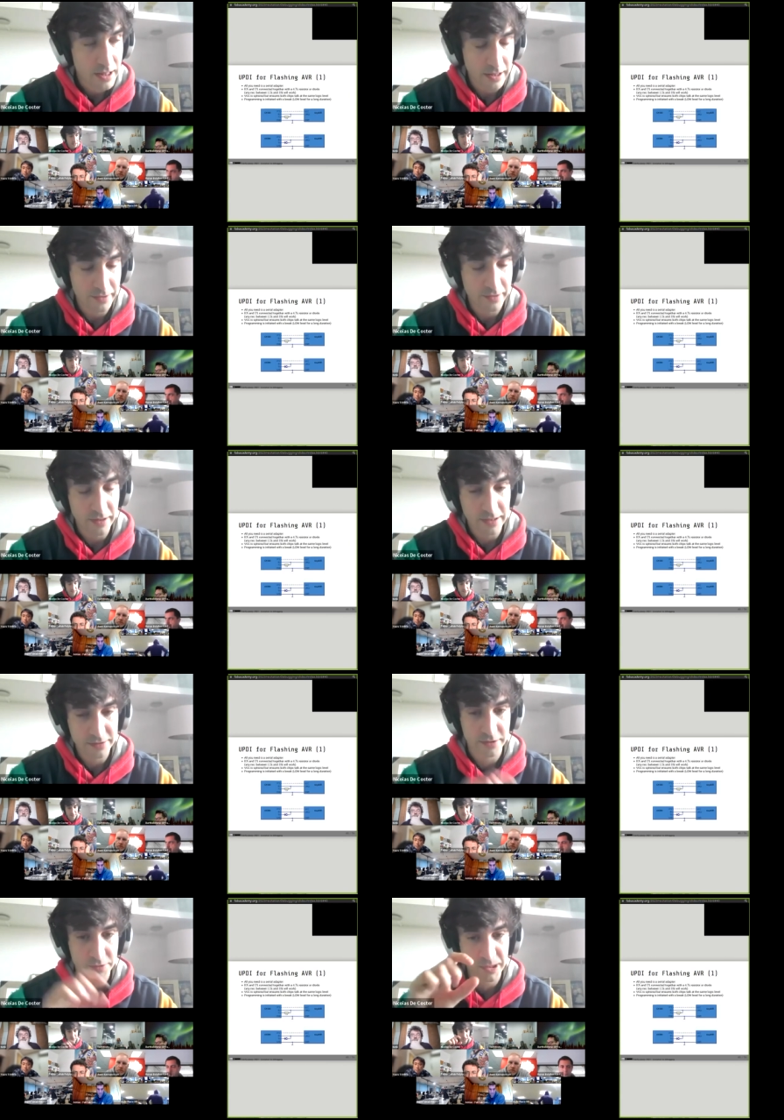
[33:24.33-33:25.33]
And
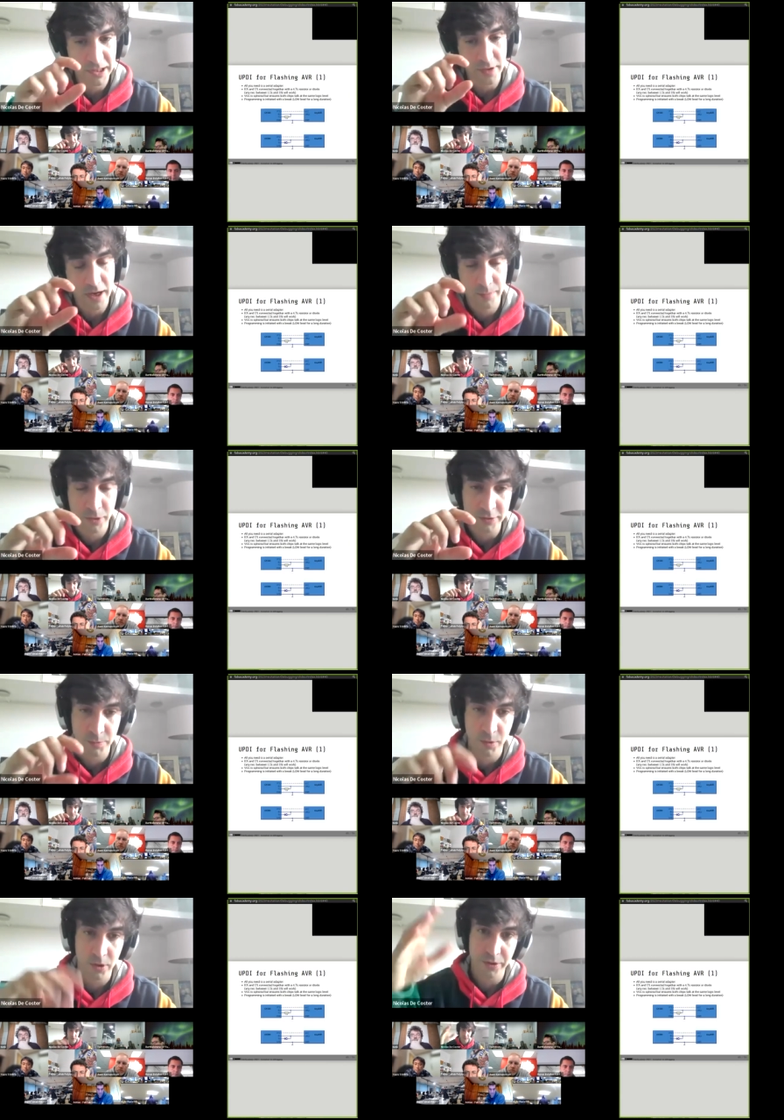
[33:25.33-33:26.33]
as the spinners are
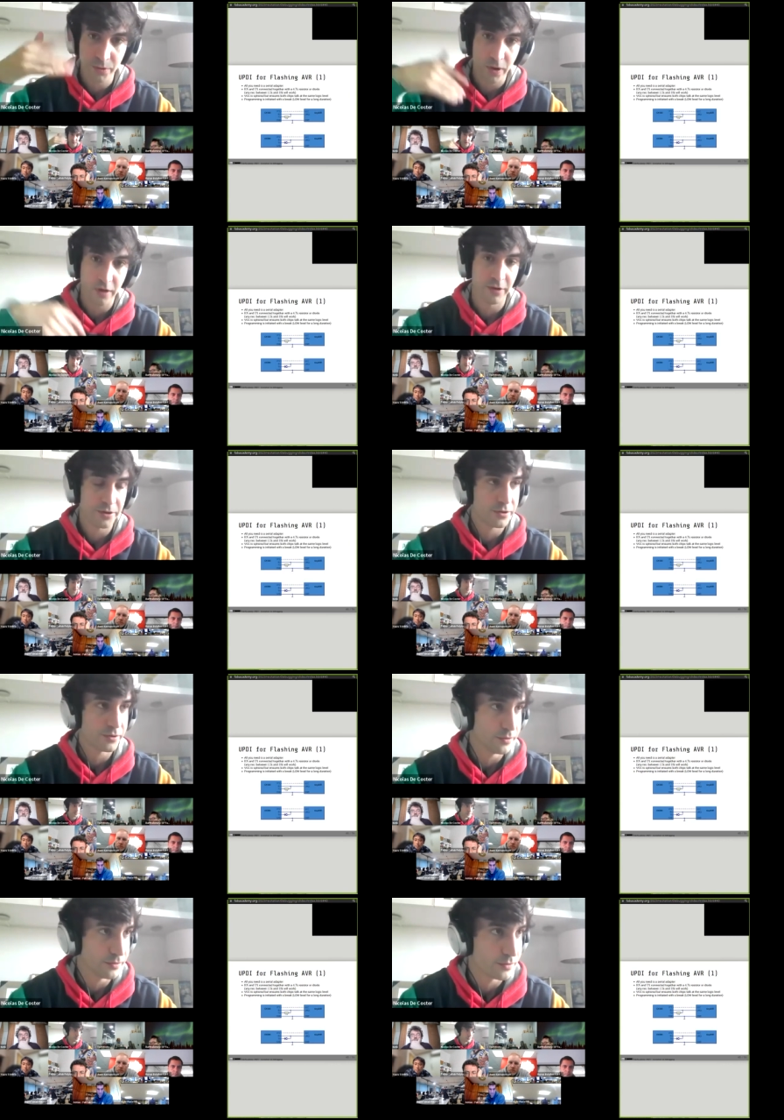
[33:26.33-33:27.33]
smaller, you avoid
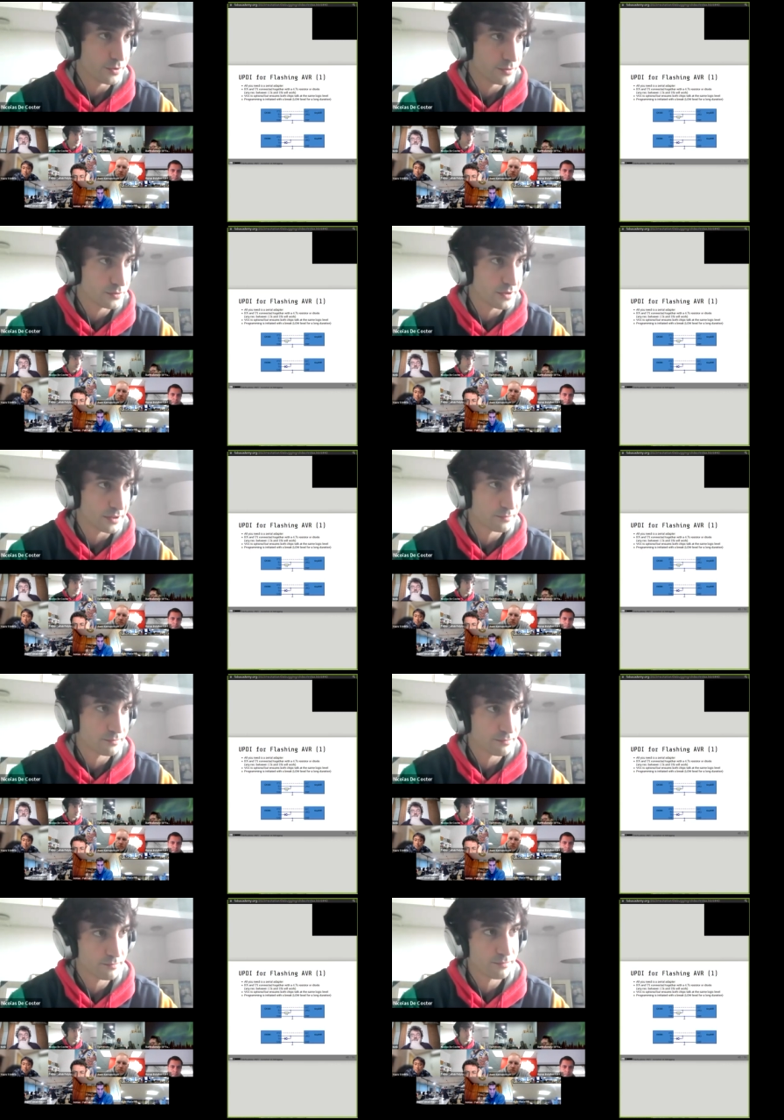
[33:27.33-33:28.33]
to use
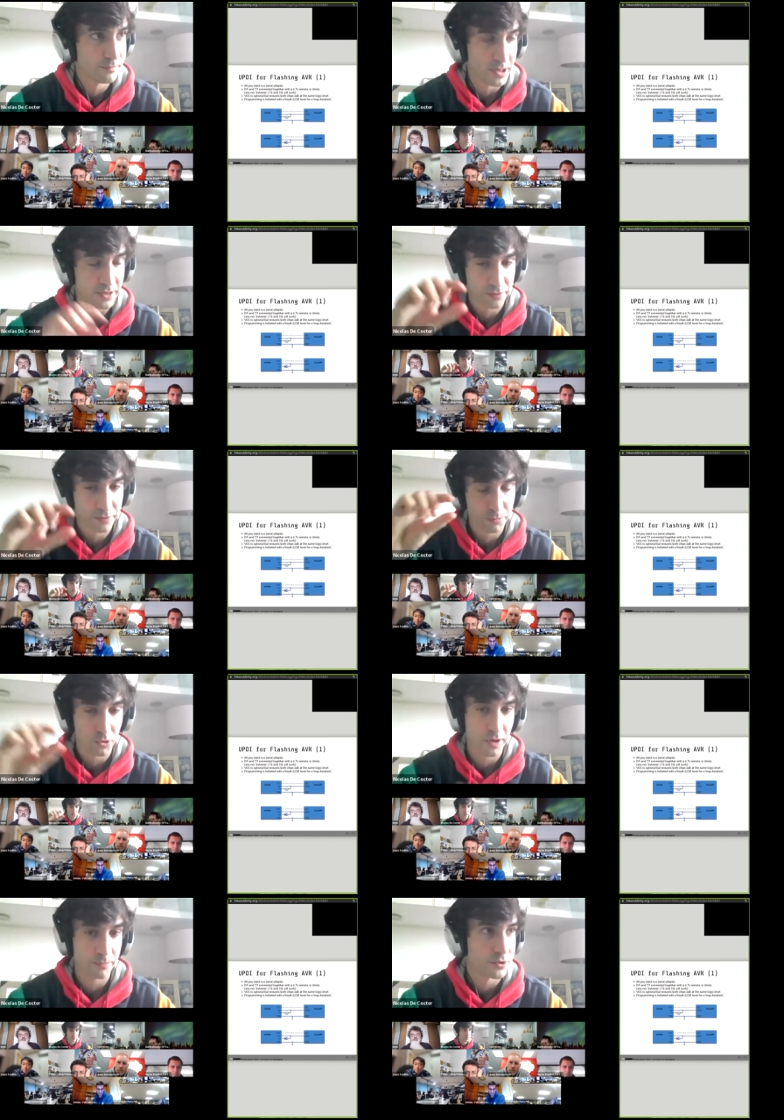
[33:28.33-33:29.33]
that part of the
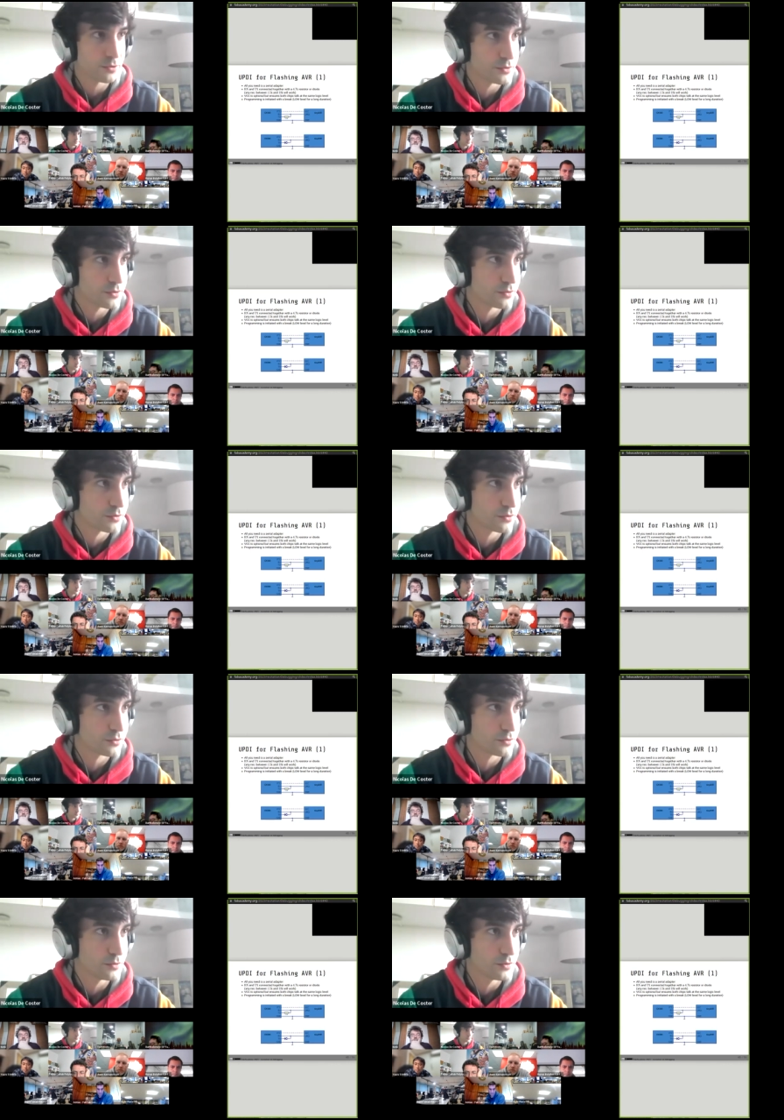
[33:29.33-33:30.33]
program to
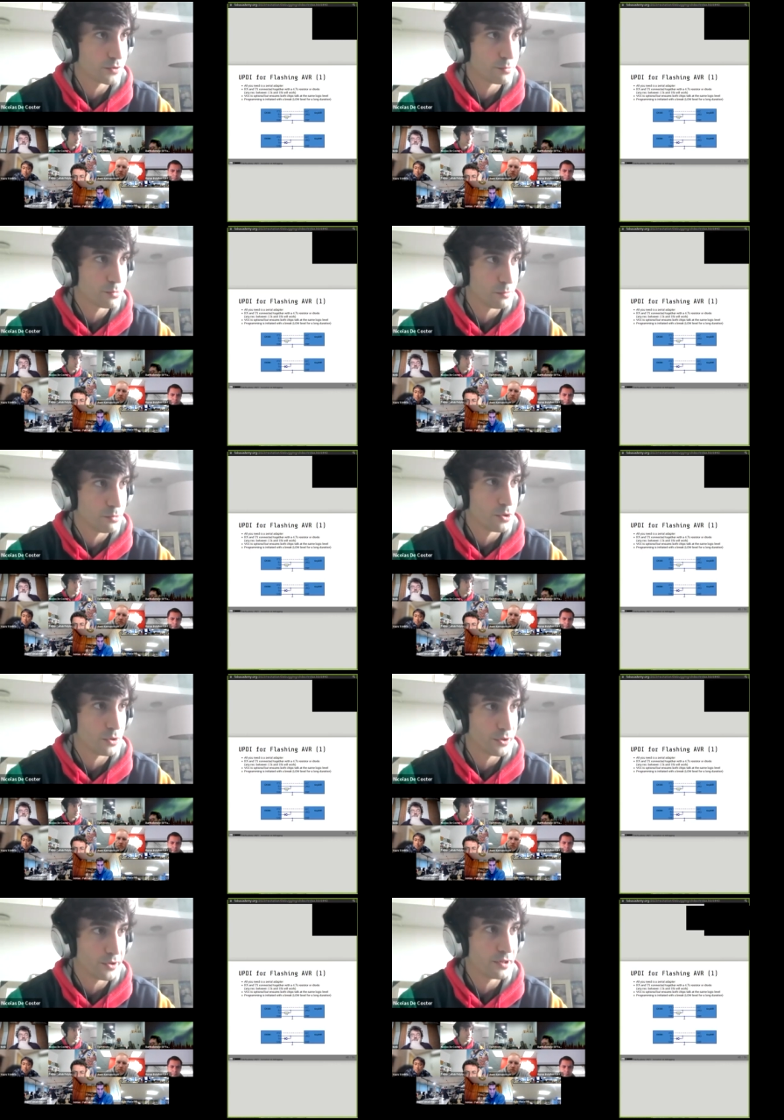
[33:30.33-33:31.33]
put a
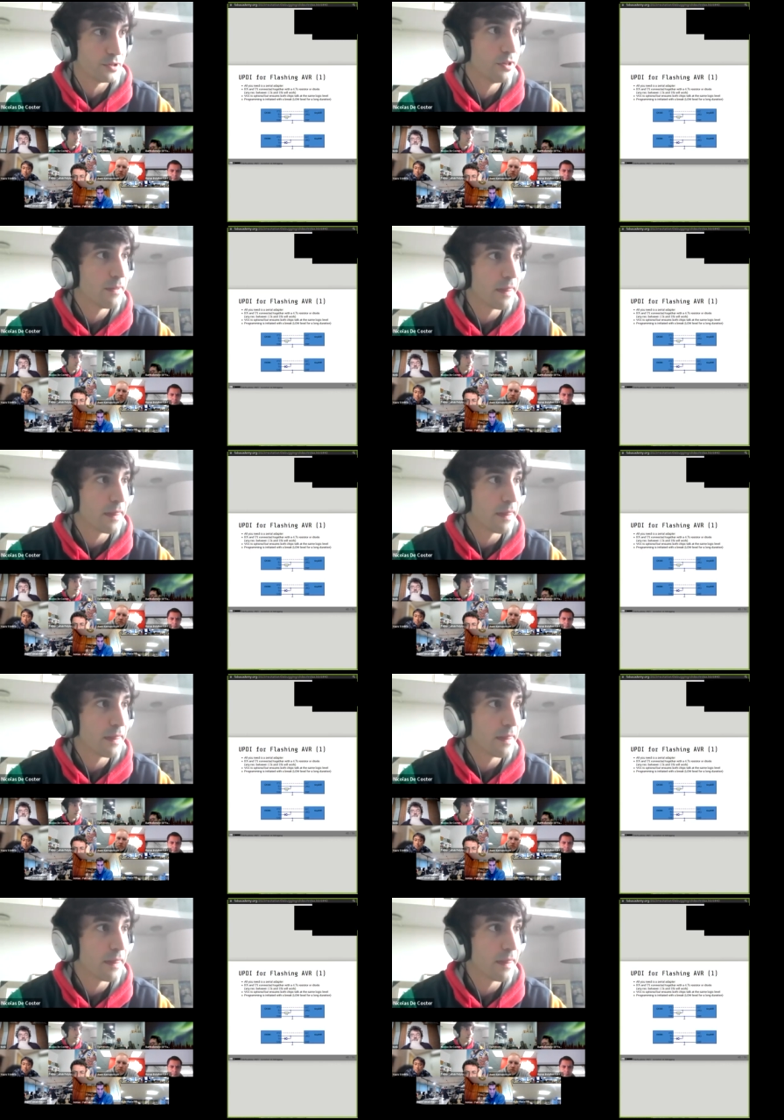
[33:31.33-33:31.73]
bootloader in.